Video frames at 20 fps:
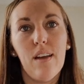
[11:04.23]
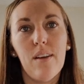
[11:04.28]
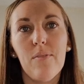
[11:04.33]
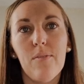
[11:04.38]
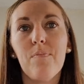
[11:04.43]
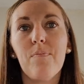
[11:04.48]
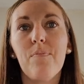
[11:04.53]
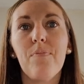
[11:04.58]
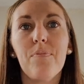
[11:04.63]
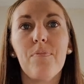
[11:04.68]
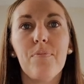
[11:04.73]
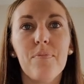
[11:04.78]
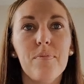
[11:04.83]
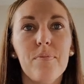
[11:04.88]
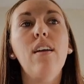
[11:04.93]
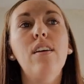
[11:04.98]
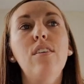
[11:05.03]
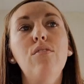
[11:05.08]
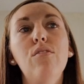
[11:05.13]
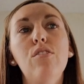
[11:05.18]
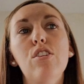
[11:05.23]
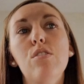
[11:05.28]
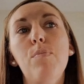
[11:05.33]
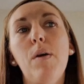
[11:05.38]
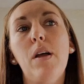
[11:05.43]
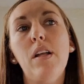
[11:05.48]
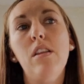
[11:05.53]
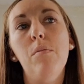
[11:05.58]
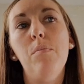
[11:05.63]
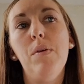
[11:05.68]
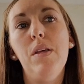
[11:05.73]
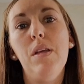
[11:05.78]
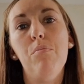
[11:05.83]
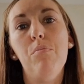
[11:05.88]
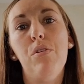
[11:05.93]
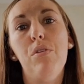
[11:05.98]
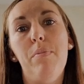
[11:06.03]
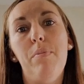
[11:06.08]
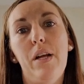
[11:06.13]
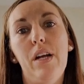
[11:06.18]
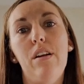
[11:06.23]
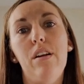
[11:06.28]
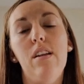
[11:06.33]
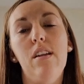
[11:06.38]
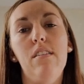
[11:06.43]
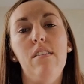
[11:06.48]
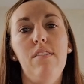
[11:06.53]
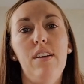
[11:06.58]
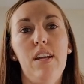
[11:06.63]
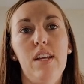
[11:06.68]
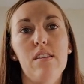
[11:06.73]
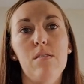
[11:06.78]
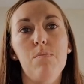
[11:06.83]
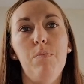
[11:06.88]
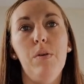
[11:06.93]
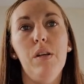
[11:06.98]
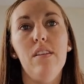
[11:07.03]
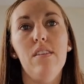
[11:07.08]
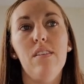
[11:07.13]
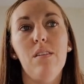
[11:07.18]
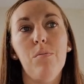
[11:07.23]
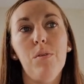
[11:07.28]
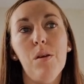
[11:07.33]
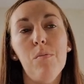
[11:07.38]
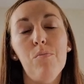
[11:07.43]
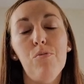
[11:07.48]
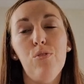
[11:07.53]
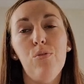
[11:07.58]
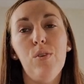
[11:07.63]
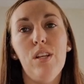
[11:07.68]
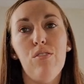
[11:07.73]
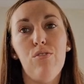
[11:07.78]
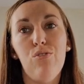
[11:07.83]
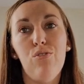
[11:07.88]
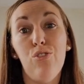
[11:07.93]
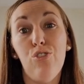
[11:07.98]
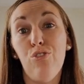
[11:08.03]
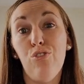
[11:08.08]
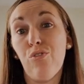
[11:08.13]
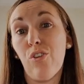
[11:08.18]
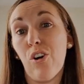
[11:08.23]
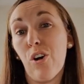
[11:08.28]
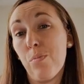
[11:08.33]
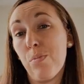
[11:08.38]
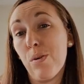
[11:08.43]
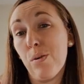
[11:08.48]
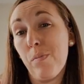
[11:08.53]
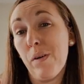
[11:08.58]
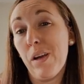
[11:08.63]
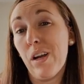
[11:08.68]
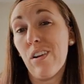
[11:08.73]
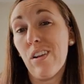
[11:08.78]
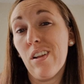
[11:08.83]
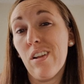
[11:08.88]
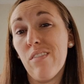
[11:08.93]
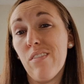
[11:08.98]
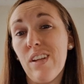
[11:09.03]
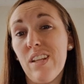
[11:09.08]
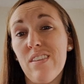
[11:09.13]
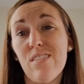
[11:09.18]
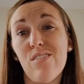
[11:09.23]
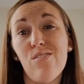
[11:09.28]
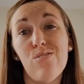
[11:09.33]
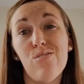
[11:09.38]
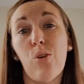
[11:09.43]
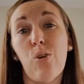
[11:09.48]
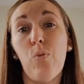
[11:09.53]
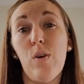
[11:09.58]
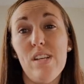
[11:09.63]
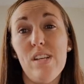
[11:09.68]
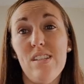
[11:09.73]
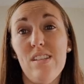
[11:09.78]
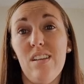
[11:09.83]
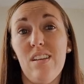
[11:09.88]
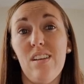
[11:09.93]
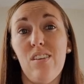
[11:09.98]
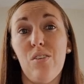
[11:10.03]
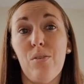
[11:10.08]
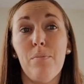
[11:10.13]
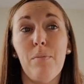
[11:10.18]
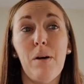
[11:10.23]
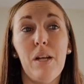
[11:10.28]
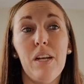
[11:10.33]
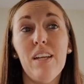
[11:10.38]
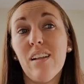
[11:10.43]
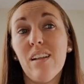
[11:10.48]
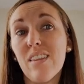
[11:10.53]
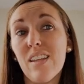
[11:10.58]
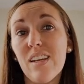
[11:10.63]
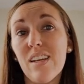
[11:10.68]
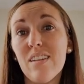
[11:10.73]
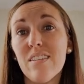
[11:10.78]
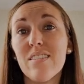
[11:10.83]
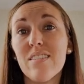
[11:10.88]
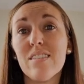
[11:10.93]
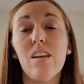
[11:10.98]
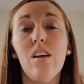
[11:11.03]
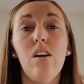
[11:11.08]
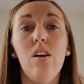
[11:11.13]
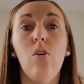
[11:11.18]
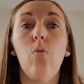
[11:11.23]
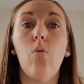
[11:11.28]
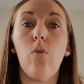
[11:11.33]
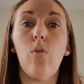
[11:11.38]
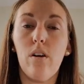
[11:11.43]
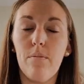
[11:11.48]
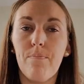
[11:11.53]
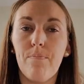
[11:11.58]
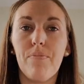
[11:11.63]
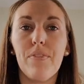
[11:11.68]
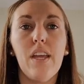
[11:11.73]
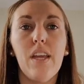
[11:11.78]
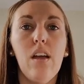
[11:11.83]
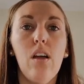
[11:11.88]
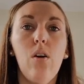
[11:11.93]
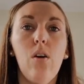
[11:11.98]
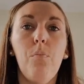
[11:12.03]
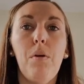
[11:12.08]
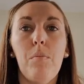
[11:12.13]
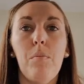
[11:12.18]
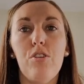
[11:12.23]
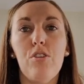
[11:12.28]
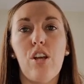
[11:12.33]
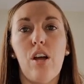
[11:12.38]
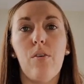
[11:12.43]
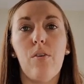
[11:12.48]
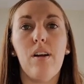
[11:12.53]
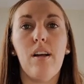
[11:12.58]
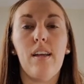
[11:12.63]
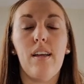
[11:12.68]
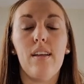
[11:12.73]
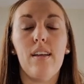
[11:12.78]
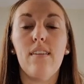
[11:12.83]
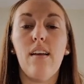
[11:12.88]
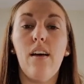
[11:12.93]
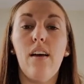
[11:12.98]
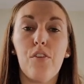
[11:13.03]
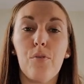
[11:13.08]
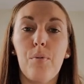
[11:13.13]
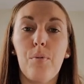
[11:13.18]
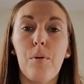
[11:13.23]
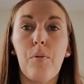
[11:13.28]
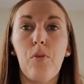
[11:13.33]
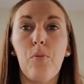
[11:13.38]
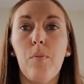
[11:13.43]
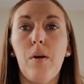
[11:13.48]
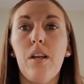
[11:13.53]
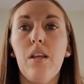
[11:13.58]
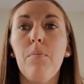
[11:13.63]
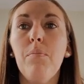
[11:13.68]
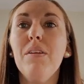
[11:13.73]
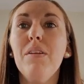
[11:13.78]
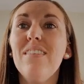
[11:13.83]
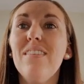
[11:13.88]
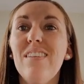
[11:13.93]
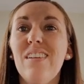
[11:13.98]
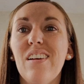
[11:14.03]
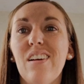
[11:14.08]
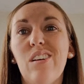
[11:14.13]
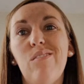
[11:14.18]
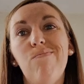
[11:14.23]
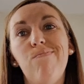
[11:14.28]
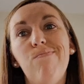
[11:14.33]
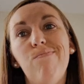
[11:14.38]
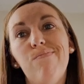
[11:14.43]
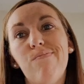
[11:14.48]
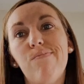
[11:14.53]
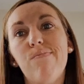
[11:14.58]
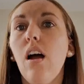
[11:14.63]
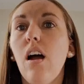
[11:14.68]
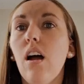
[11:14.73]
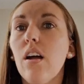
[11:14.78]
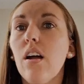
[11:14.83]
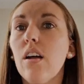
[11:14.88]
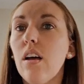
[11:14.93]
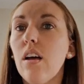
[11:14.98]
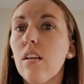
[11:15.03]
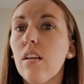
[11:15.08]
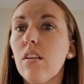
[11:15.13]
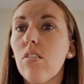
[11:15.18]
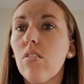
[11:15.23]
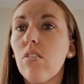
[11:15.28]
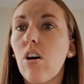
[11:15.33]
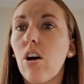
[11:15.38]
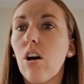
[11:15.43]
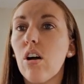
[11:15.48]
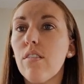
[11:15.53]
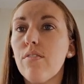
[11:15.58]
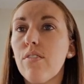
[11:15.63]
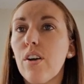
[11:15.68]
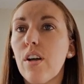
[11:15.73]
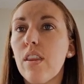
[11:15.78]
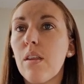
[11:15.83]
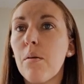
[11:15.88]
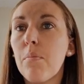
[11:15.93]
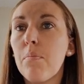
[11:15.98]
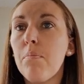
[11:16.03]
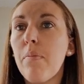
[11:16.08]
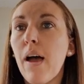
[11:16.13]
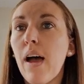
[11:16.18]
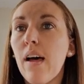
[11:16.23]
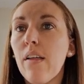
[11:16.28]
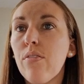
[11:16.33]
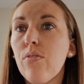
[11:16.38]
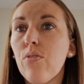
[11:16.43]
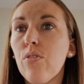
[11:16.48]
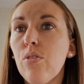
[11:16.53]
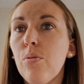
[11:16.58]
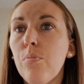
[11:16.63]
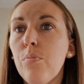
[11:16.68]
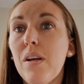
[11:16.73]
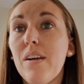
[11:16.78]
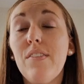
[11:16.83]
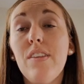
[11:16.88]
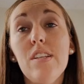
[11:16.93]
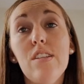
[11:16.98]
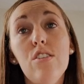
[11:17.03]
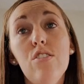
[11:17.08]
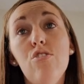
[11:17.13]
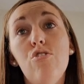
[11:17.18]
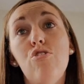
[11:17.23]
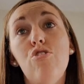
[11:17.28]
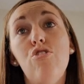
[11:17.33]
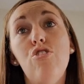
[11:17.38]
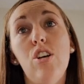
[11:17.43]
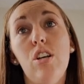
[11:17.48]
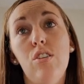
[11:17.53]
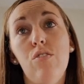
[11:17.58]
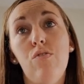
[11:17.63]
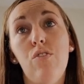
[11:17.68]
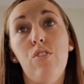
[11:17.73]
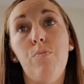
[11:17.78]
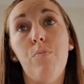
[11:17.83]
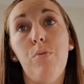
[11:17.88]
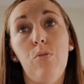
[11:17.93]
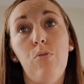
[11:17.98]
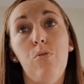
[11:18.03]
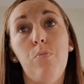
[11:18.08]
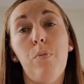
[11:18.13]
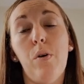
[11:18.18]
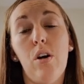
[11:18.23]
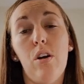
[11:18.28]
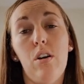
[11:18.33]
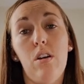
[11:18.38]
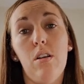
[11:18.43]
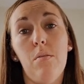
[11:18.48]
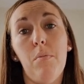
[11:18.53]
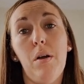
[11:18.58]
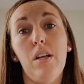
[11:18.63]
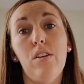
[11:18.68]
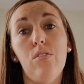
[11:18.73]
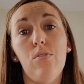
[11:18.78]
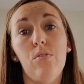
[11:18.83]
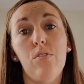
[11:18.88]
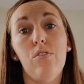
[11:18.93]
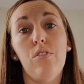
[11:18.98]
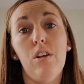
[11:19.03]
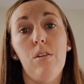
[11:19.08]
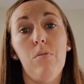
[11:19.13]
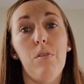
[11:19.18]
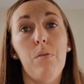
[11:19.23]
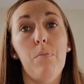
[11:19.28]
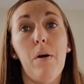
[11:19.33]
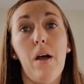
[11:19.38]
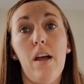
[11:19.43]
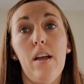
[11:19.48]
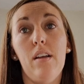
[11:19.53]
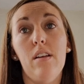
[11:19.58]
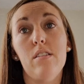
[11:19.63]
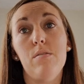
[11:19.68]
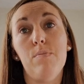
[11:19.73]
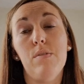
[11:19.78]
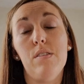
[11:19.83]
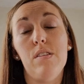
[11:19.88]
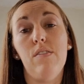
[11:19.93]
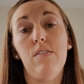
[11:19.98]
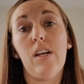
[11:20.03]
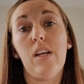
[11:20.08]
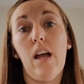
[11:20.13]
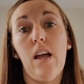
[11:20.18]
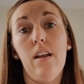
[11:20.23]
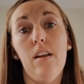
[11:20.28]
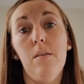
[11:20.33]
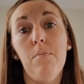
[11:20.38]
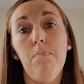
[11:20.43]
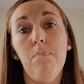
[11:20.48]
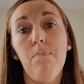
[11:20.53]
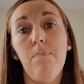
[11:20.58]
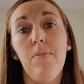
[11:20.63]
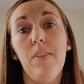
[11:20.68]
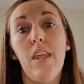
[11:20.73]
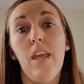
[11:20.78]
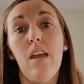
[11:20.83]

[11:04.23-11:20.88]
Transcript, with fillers: okay. I can respect being prepared in advance, but sometimes you get too far prepared in advance and you start wasting your money on things, or baby shower, I guess other people's money, but still. All right, a little cart for in the bathroom. If this is just for postpartum, I don't agree with buying a specific item.